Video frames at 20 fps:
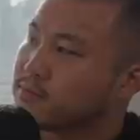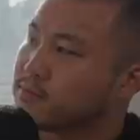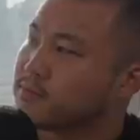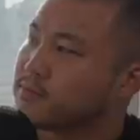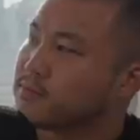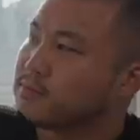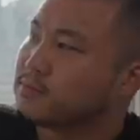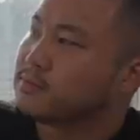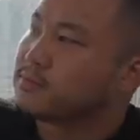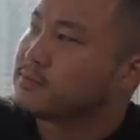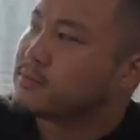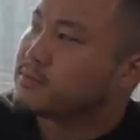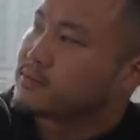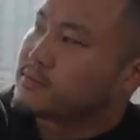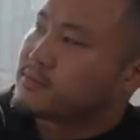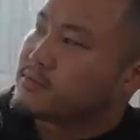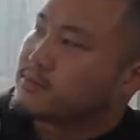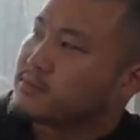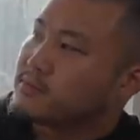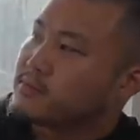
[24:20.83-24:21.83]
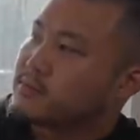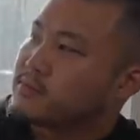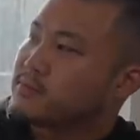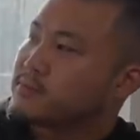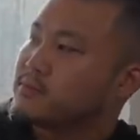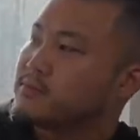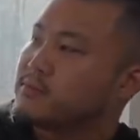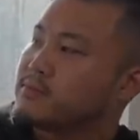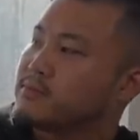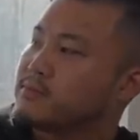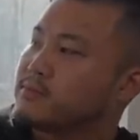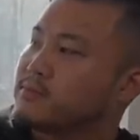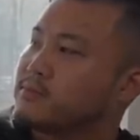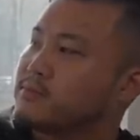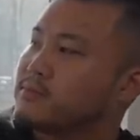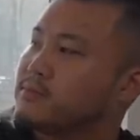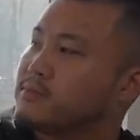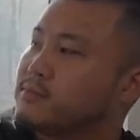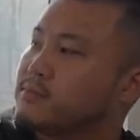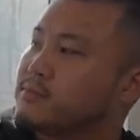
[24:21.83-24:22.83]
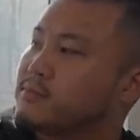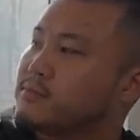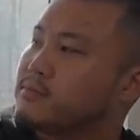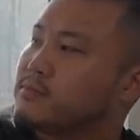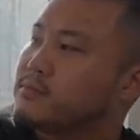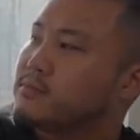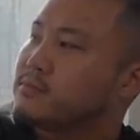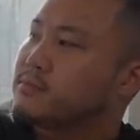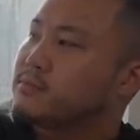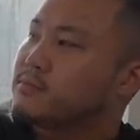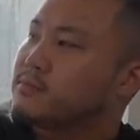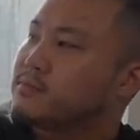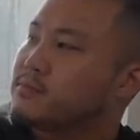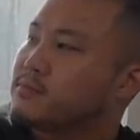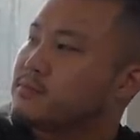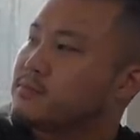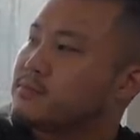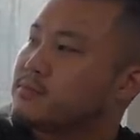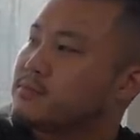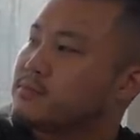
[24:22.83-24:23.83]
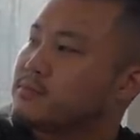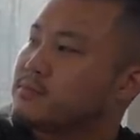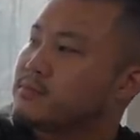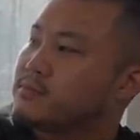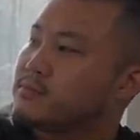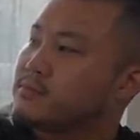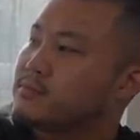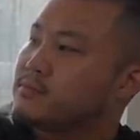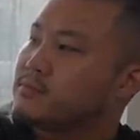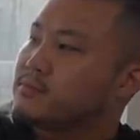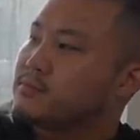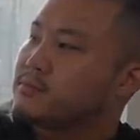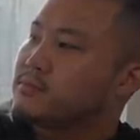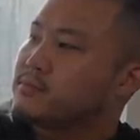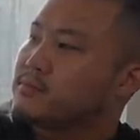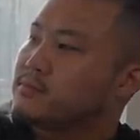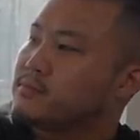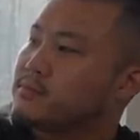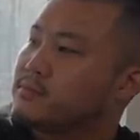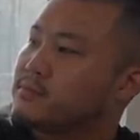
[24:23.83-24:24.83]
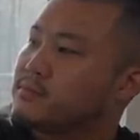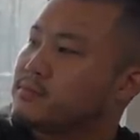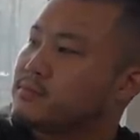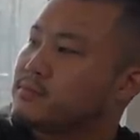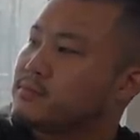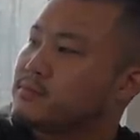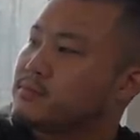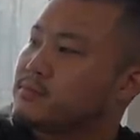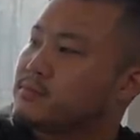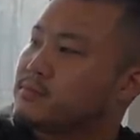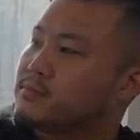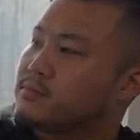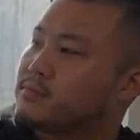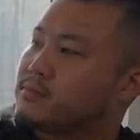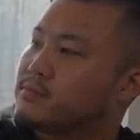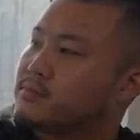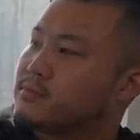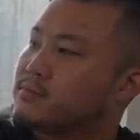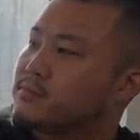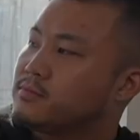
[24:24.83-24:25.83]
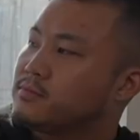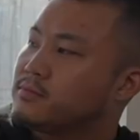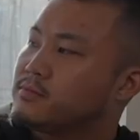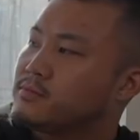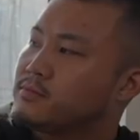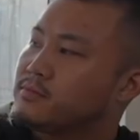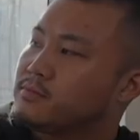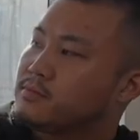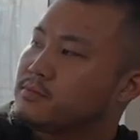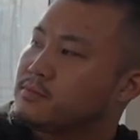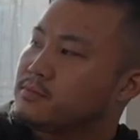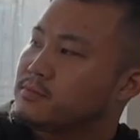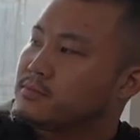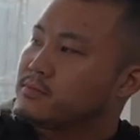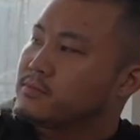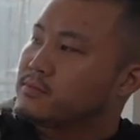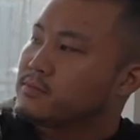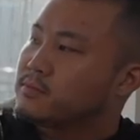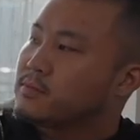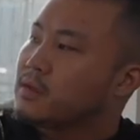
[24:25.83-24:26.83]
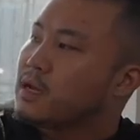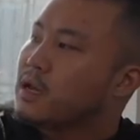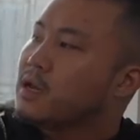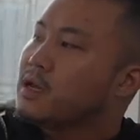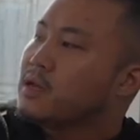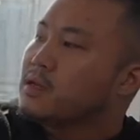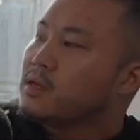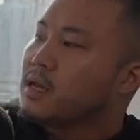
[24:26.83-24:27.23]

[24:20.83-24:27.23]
[no speech]